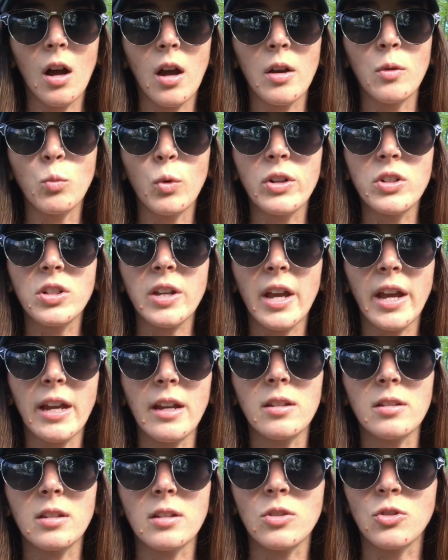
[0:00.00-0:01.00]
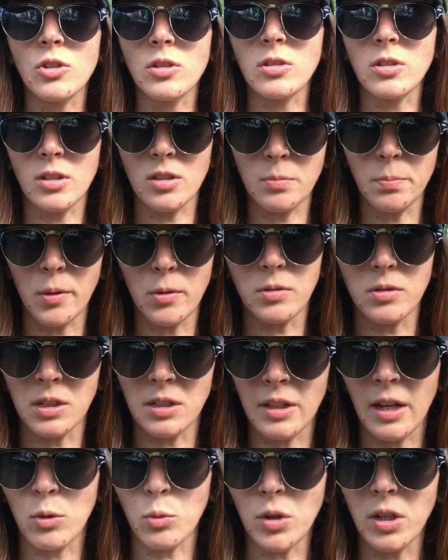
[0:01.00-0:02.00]
in which case it's just
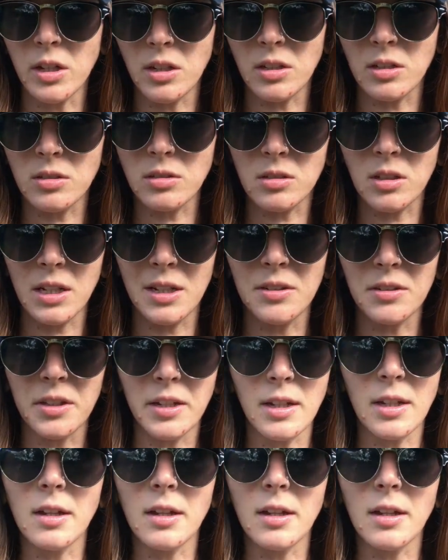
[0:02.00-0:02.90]
exposing that weakness and healing